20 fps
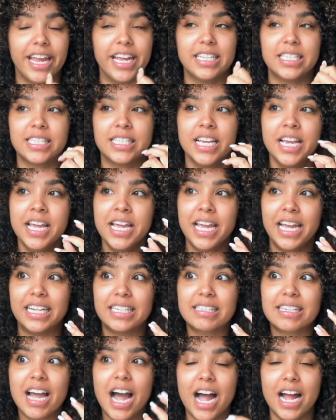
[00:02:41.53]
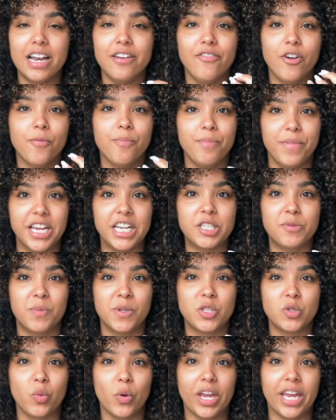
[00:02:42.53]
It's it's kind of a mix
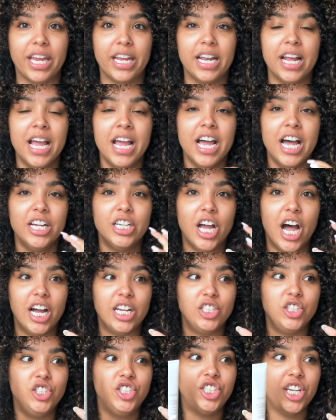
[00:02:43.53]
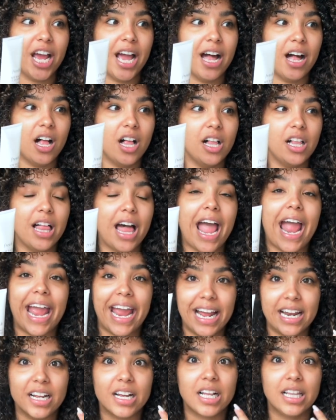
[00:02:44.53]
between a gel
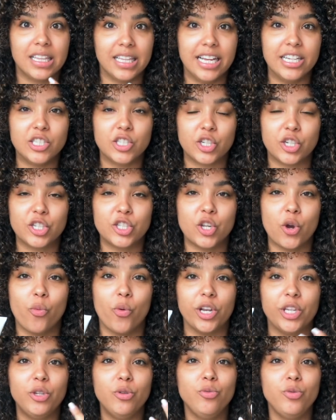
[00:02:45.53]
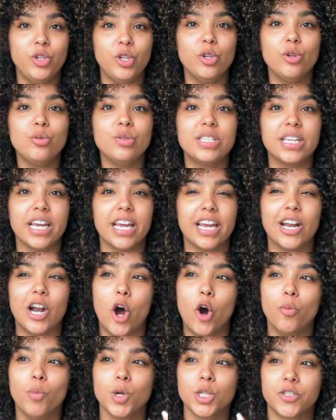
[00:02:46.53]
and a cleanser. So when you use it, it
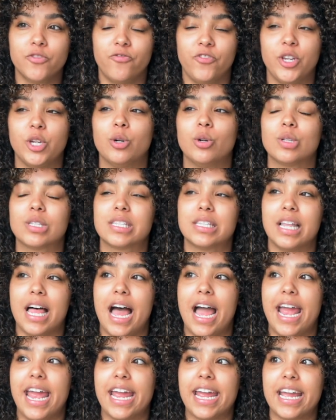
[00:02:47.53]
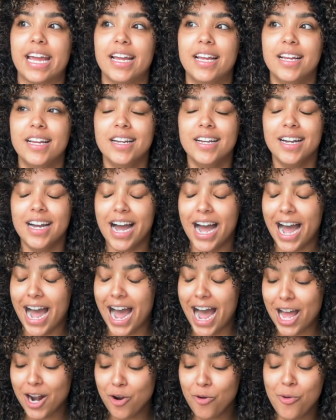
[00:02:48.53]
almost feels like
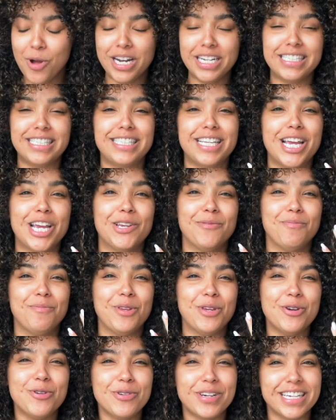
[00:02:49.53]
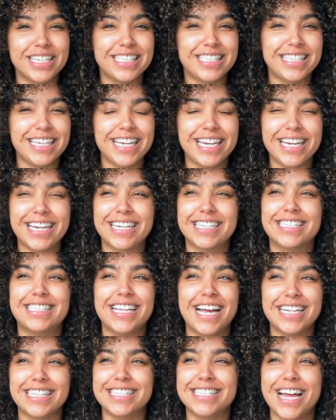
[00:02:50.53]
I don't want to say mucusy because
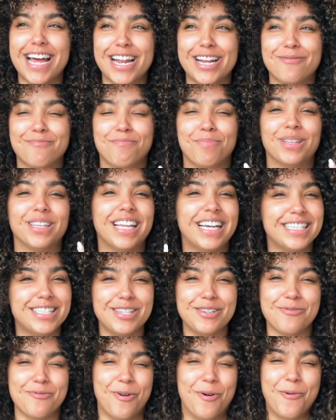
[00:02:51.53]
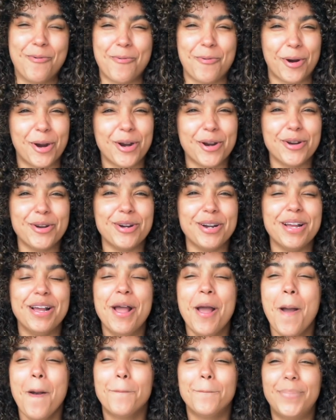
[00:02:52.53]
that's not a pleasant word,
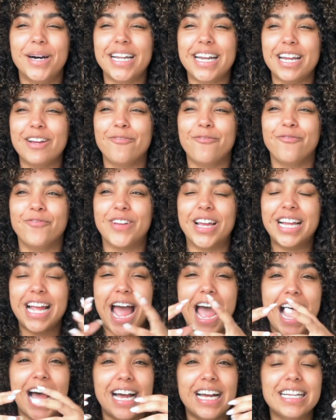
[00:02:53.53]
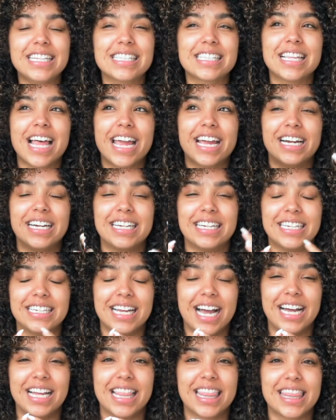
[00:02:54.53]
but it, it has like a,
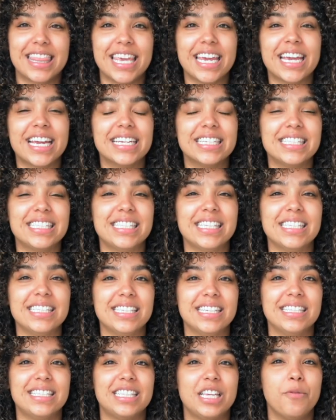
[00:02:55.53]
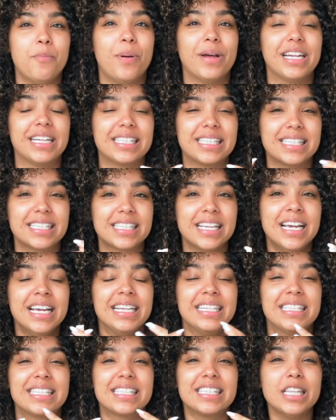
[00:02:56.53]
a thick consistency, but it's
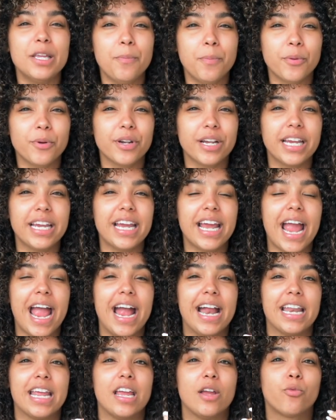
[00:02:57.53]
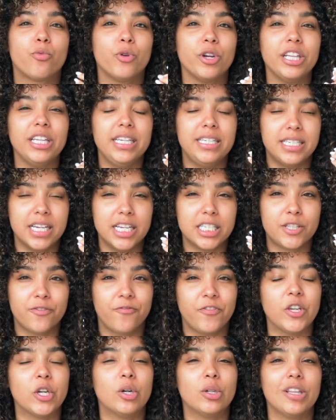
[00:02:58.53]
slippery and it really does
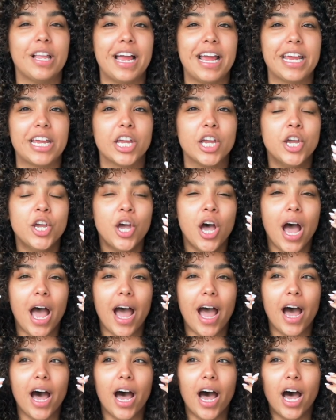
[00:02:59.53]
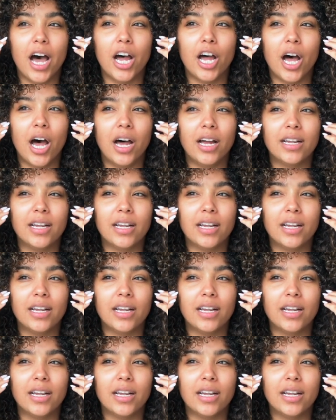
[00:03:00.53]
feel like a, a,